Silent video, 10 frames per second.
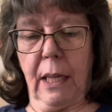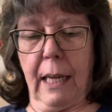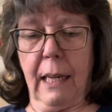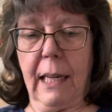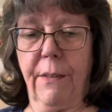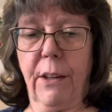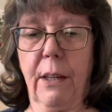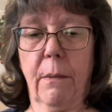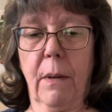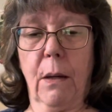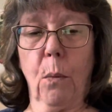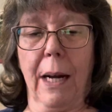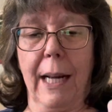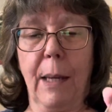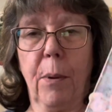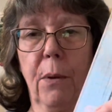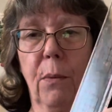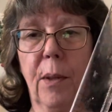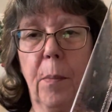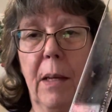I give it a wipe
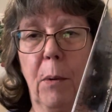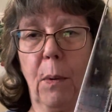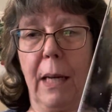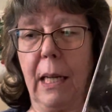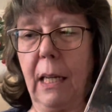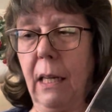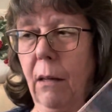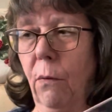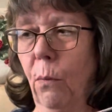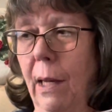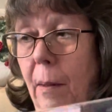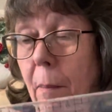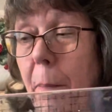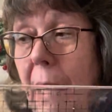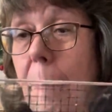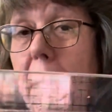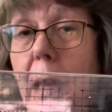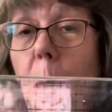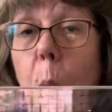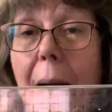with a
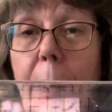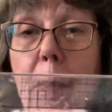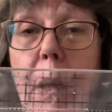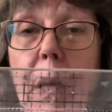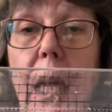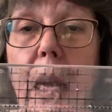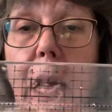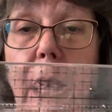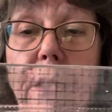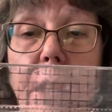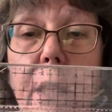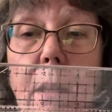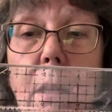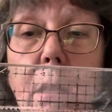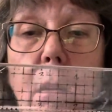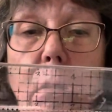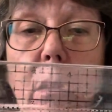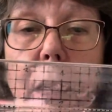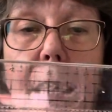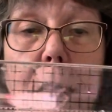baby wipe, and the
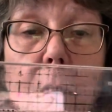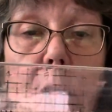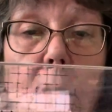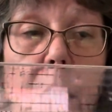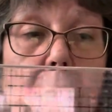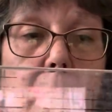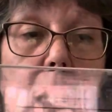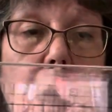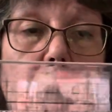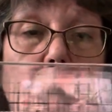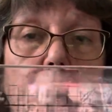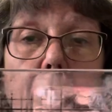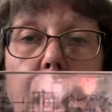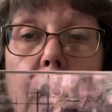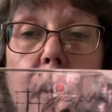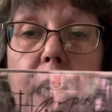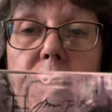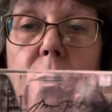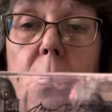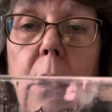non-alcoholic, and it's
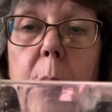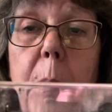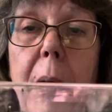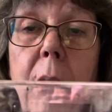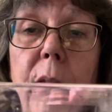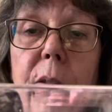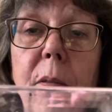took all the pattern off.